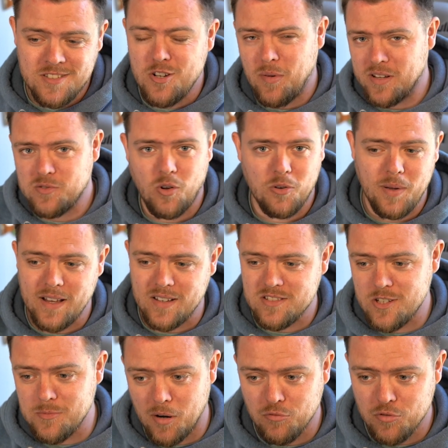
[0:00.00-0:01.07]
do my squad battles,
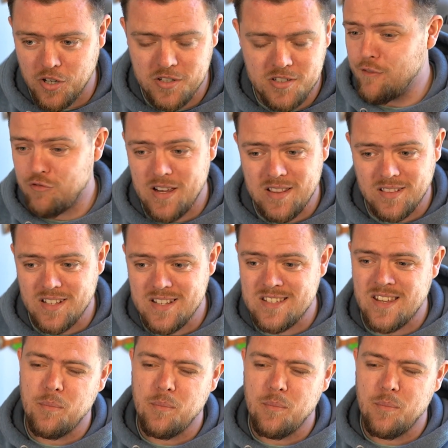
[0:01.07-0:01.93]
do my rush, friendlies,